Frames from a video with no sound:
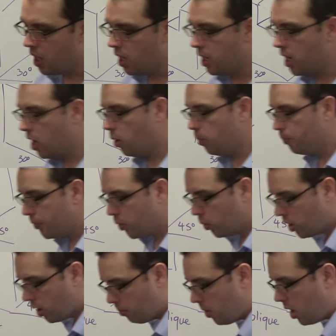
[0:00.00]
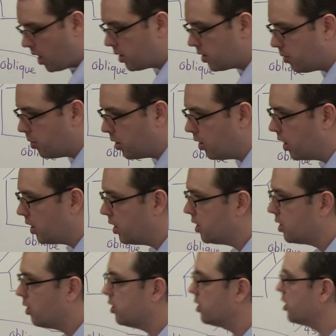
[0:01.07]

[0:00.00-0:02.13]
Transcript: Now, when I mark something like this, I'd